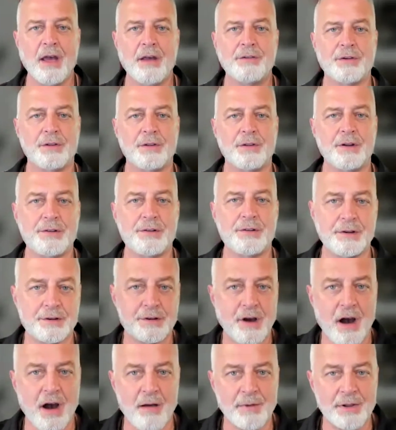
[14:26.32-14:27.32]
So there's this
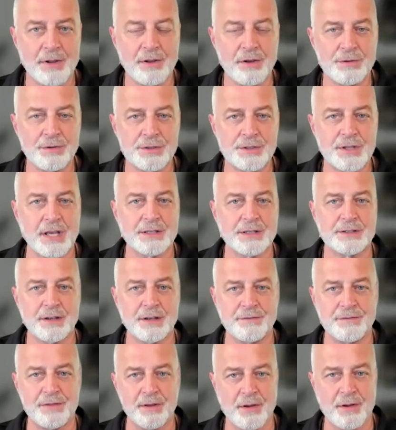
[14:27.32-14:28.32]
common use test.
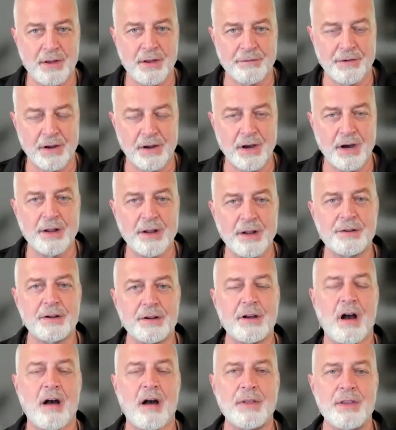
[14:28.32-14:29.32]
If, the, if a gun is
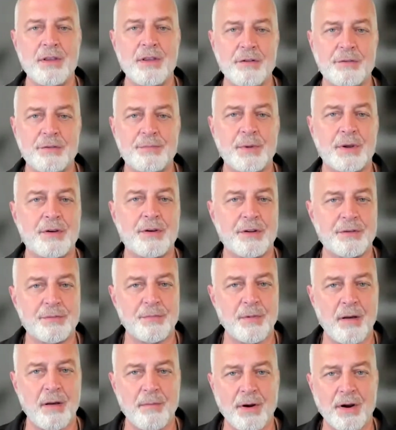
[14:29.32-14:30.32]
in common use
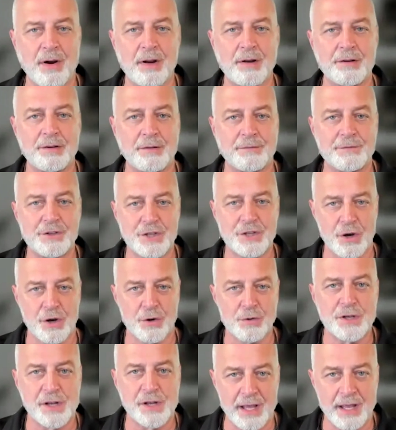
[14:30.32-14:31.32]
because Americans have
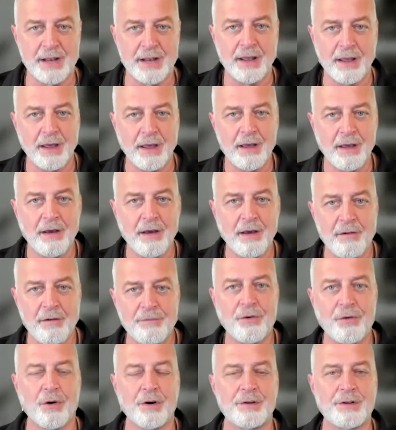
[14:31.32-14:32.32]
chosen it
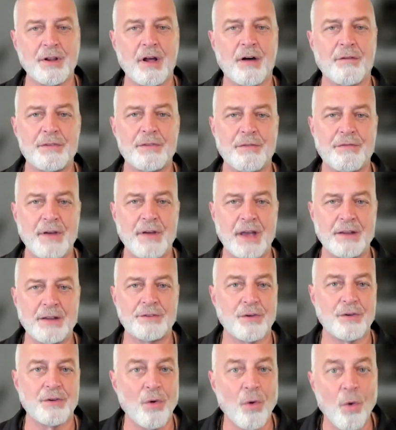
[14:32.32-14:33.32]
for self
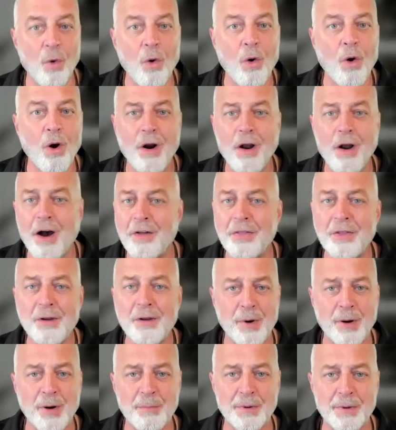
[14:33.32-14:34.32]
defense or
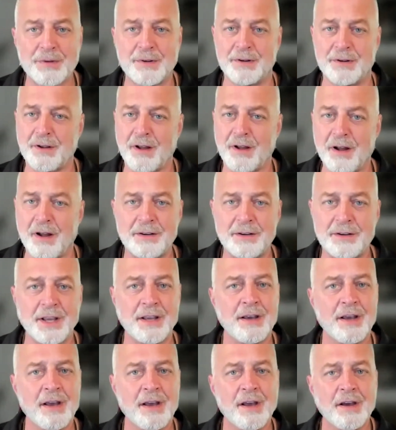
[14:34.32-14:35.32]
other purposes,
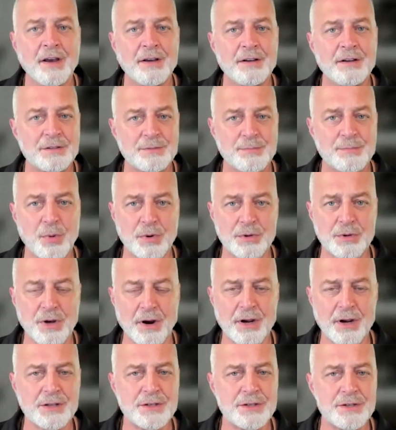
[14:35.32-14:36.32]
hunting, sport,
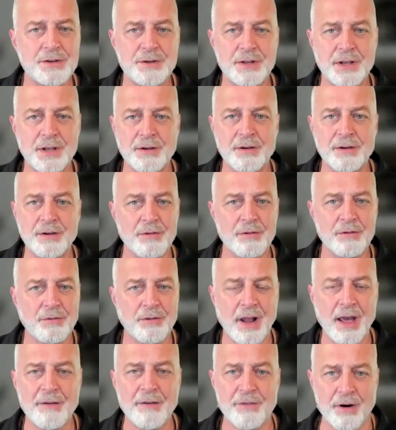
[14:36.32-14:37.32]
target shooting,
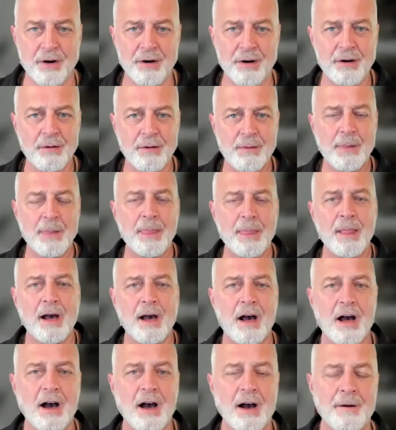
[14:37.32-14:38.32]
whatever,
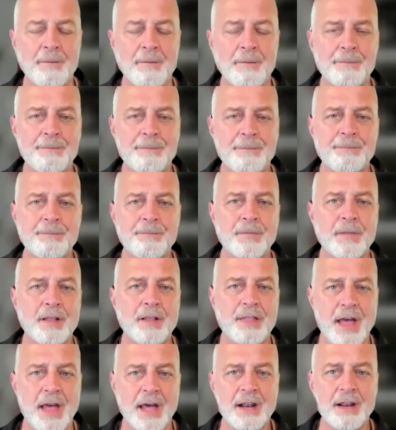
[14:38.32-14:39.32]
um,
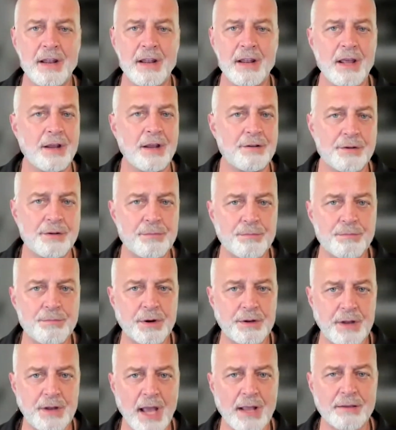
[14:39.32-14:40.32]
then it's
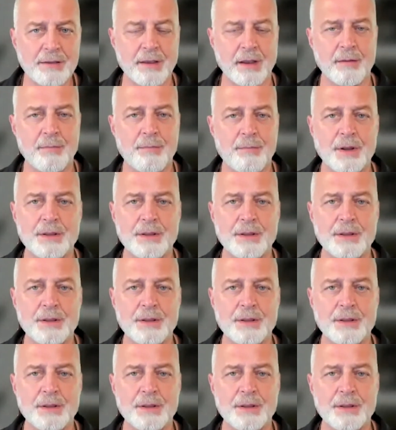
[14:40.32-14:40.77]
protected.